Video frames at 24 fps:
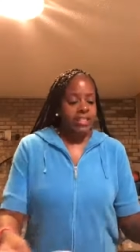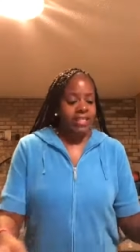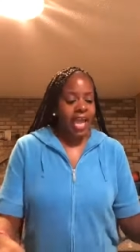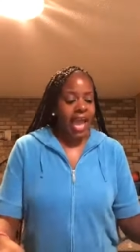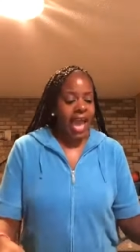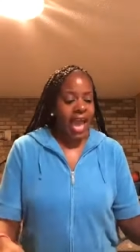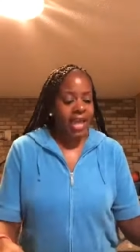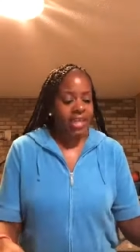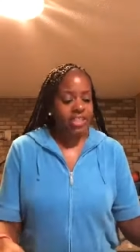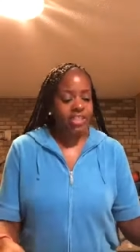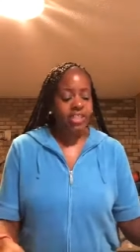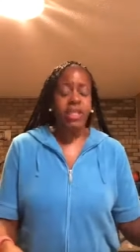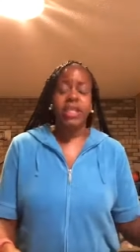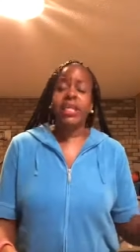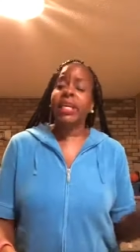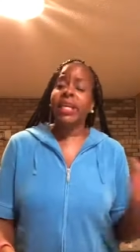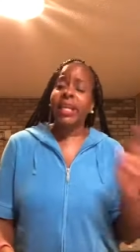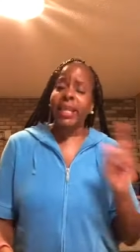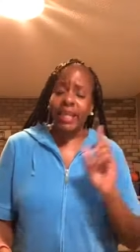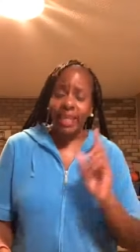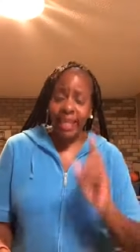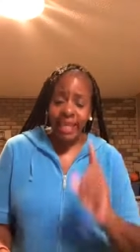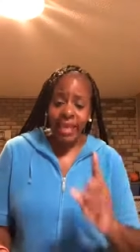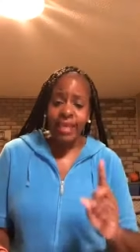to actually
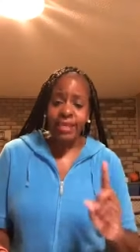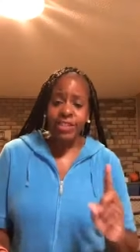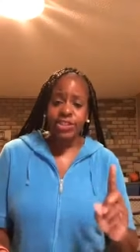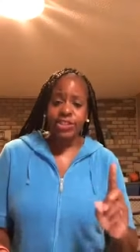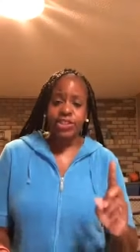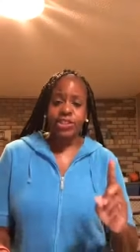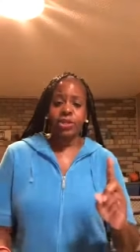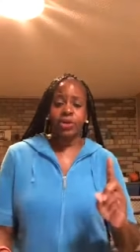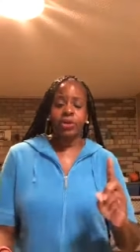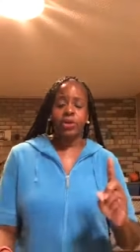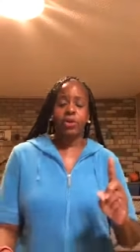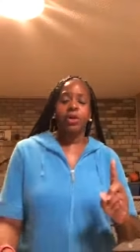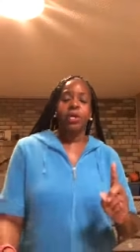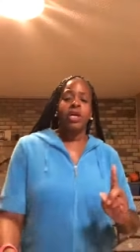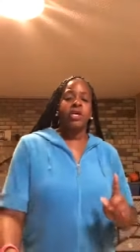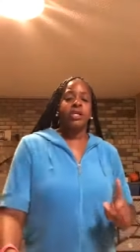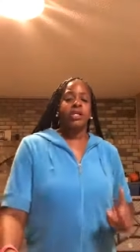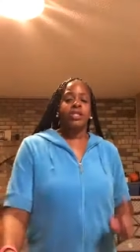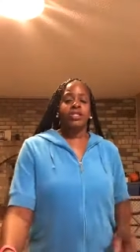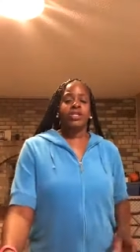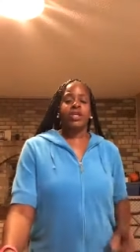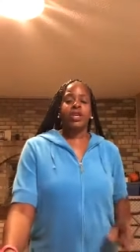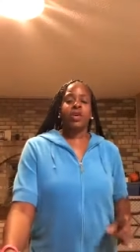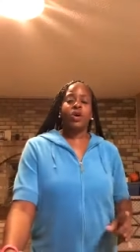lead you
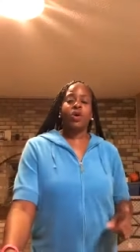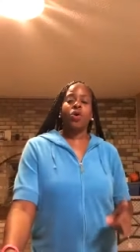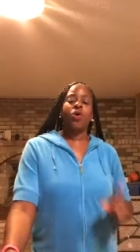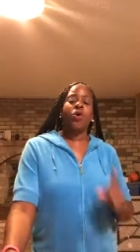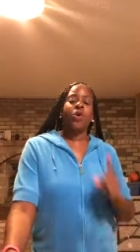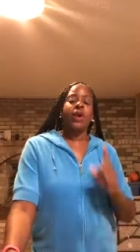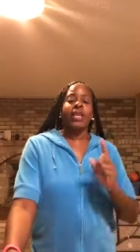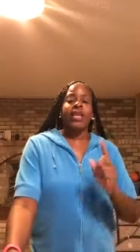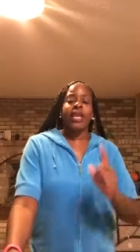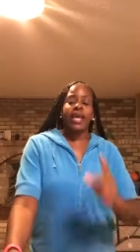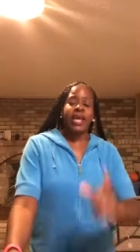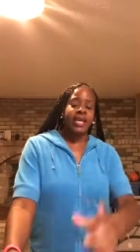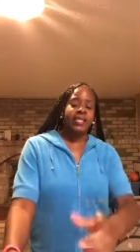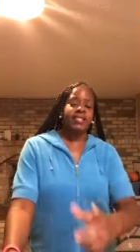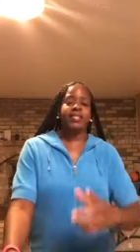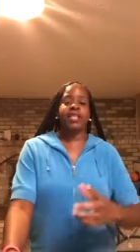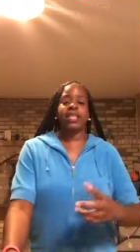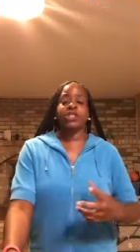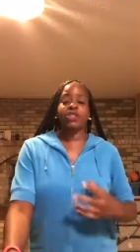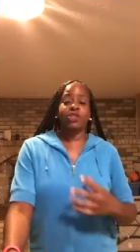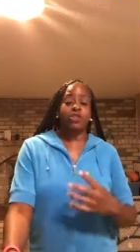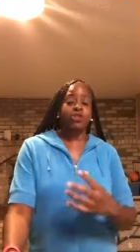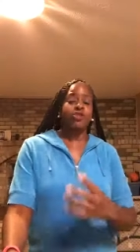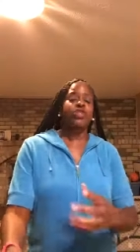to who it is
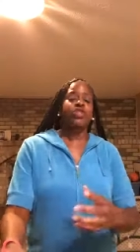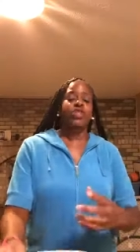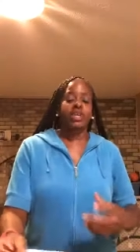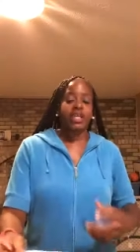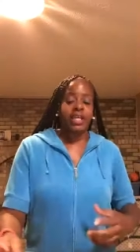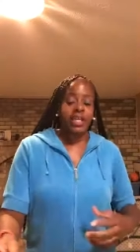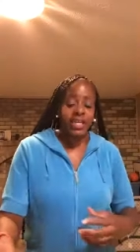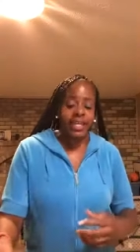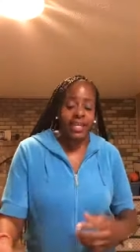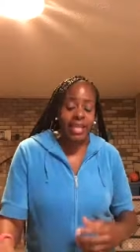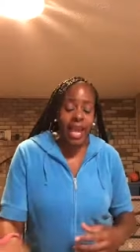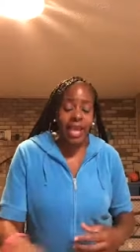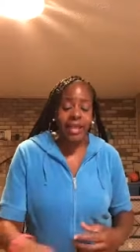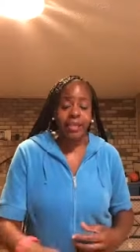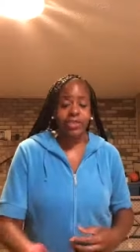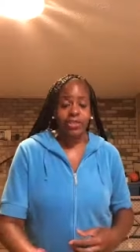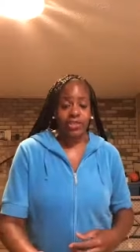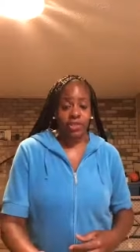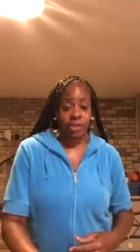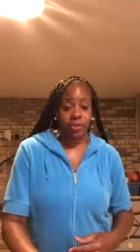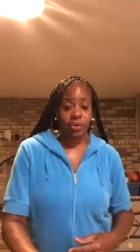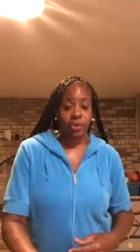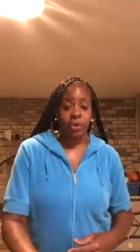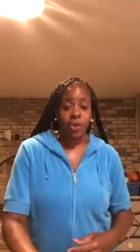that you should connect
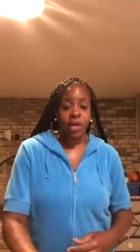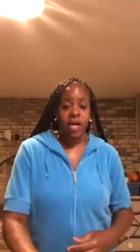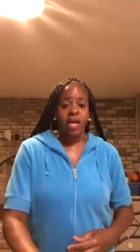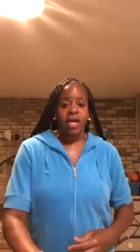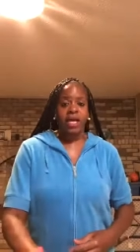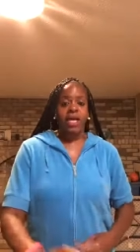to.